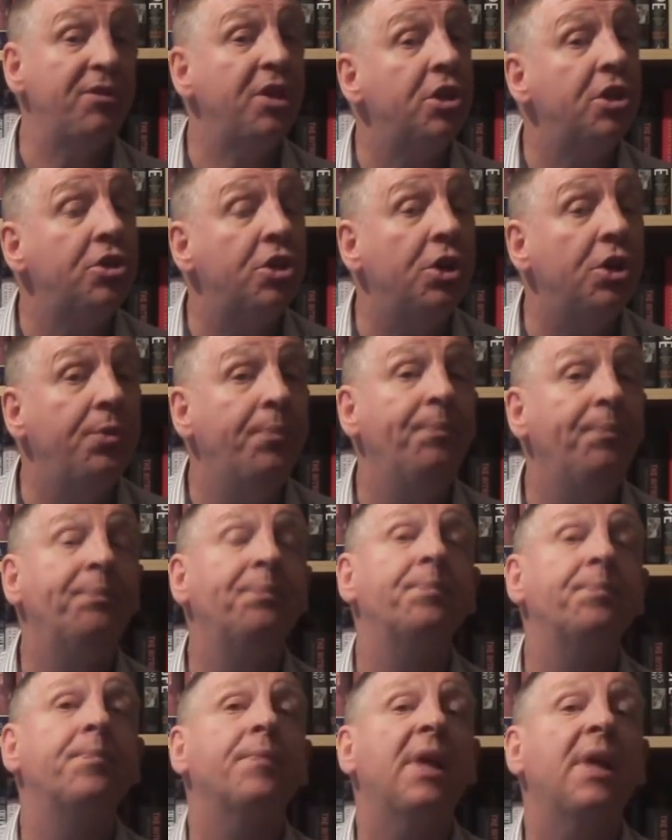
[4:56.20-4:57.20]
you do,
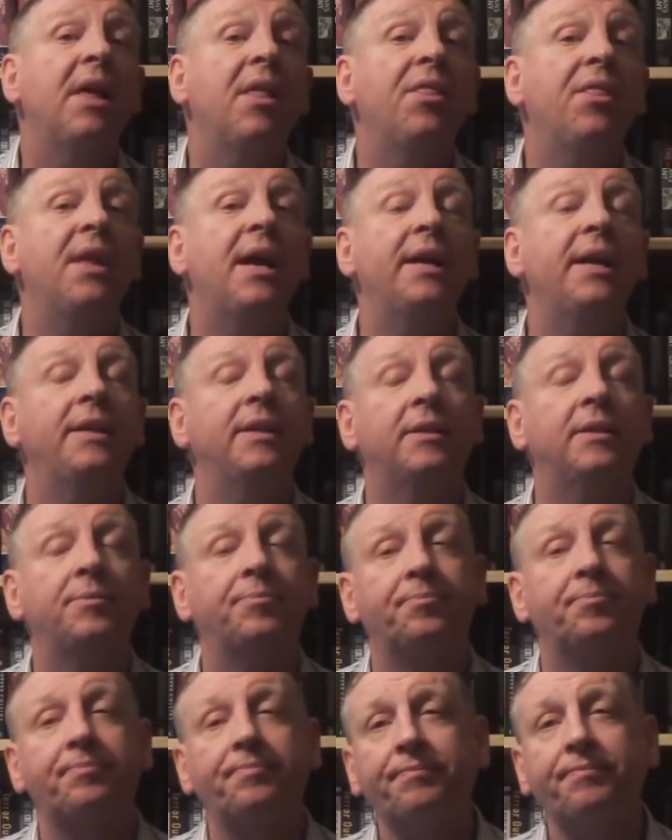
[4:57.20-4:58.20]
then
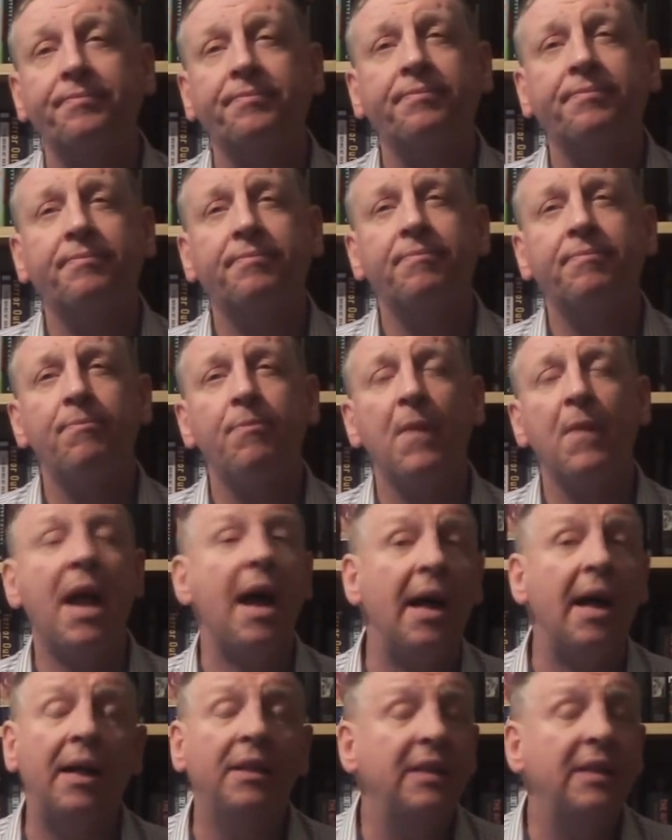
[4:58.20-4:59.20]

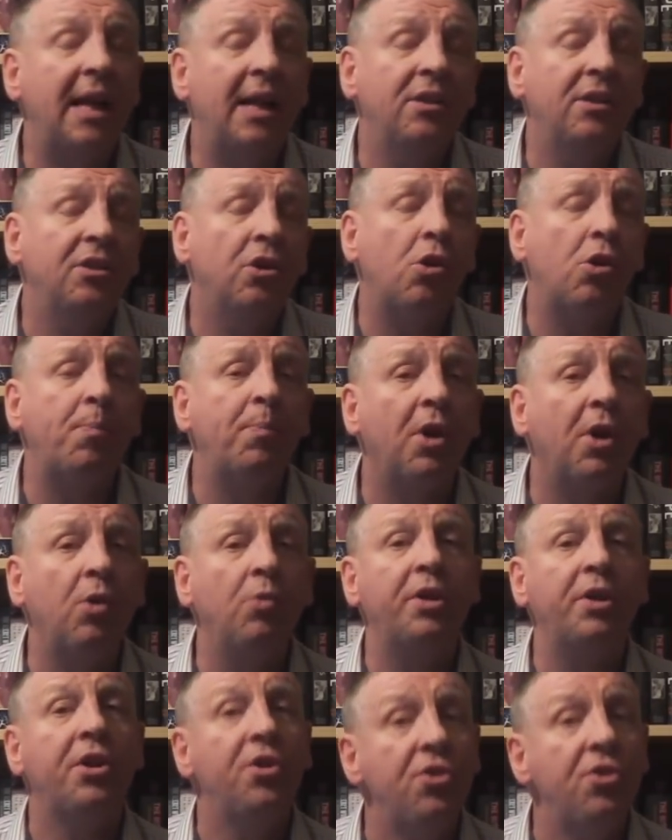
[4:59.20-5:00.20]
I'll
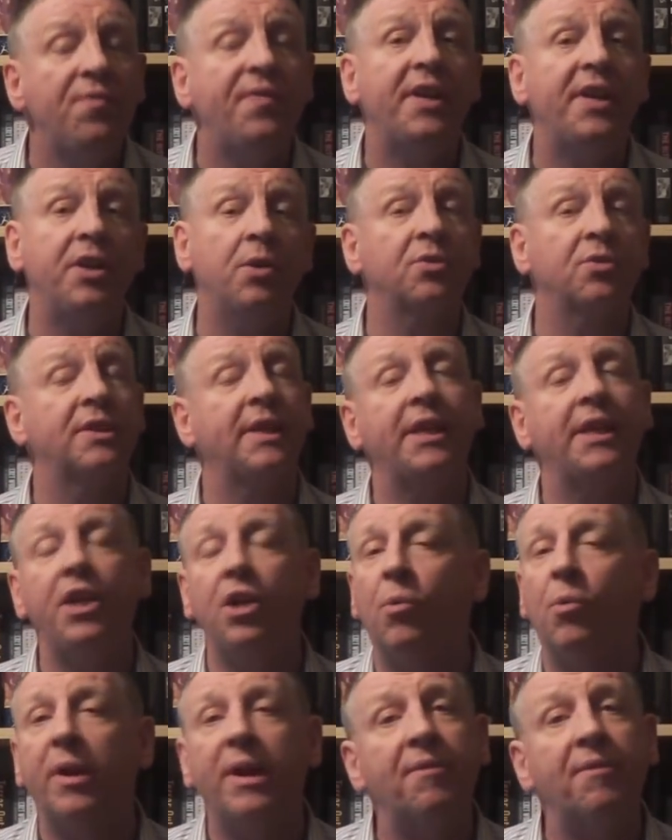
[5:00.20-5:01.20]
upload a new video and say, you
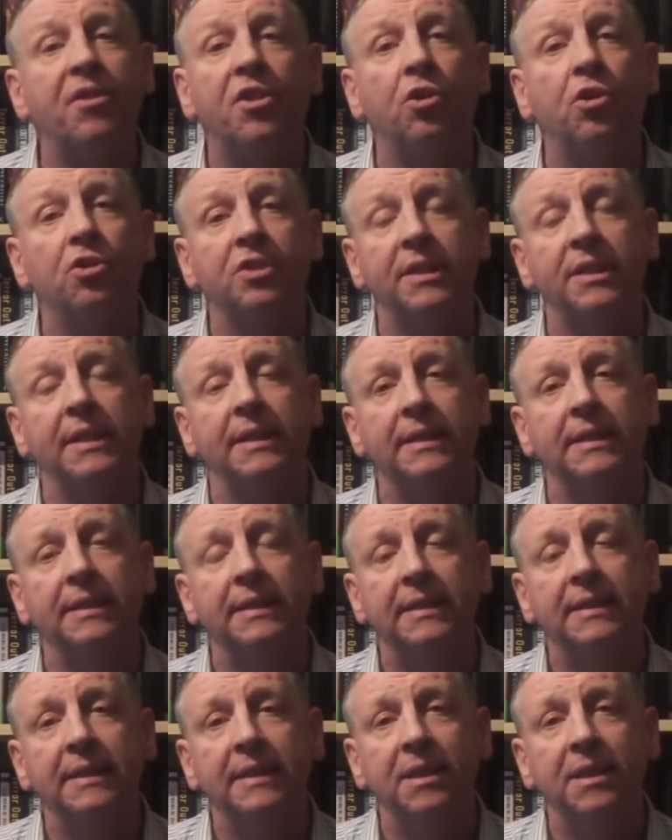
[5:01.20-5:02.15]
know, I never thought of that.